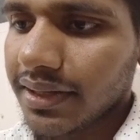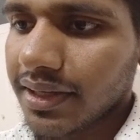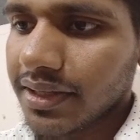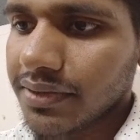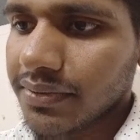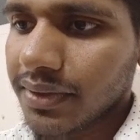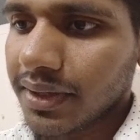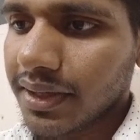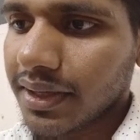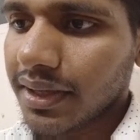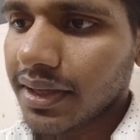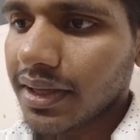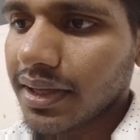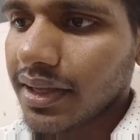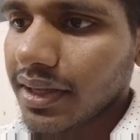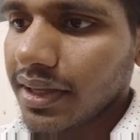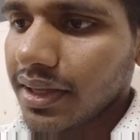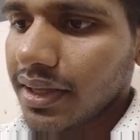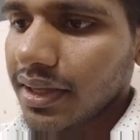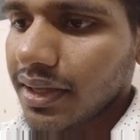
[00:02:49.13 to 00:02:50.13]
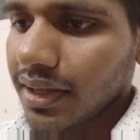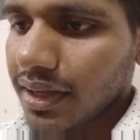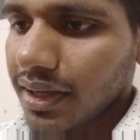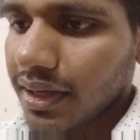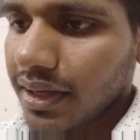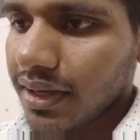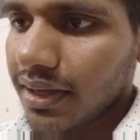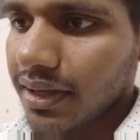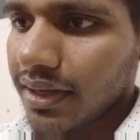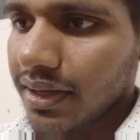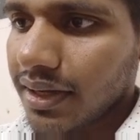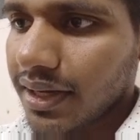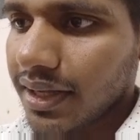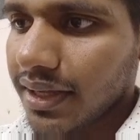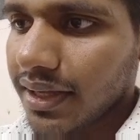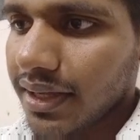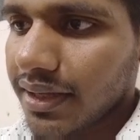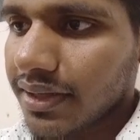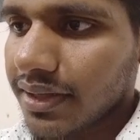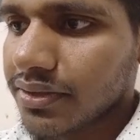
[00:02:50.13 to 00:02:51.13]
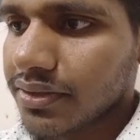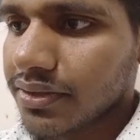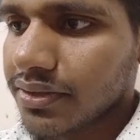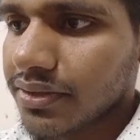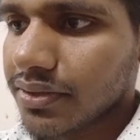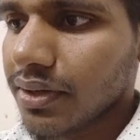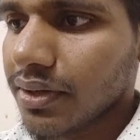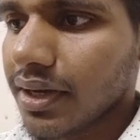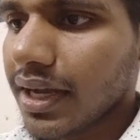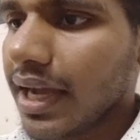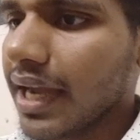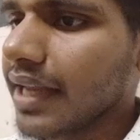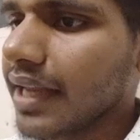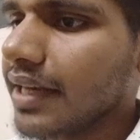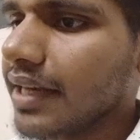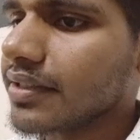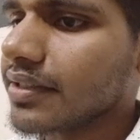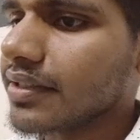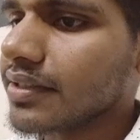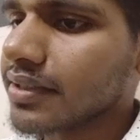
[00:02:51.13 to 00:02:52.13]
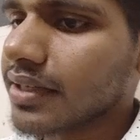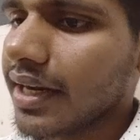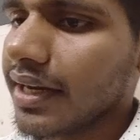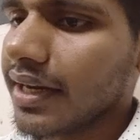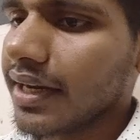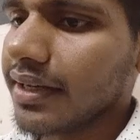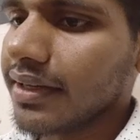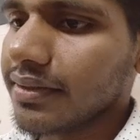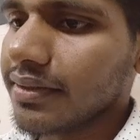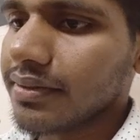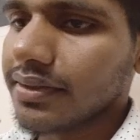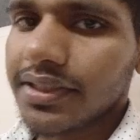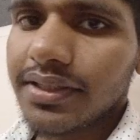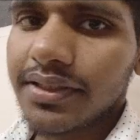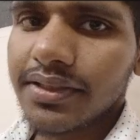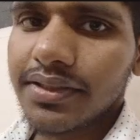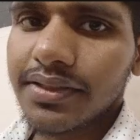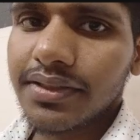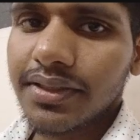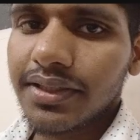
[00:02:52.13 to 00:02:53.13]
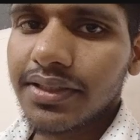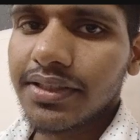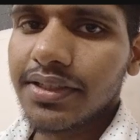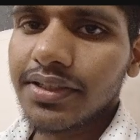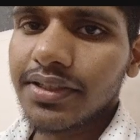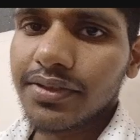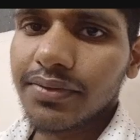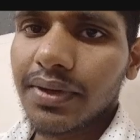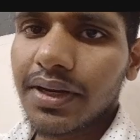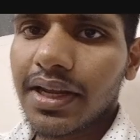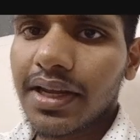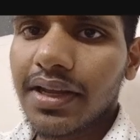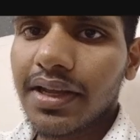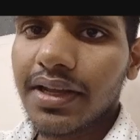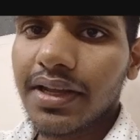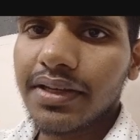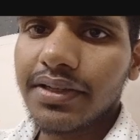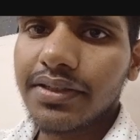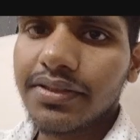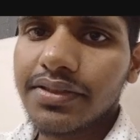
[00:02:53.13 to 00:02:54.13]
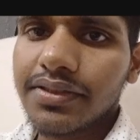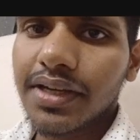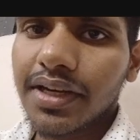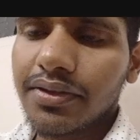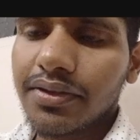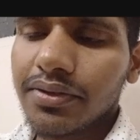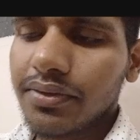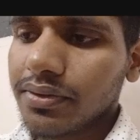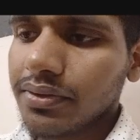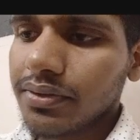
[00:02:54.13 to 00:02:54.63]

That's why like, so I tried, this is what I tried to do,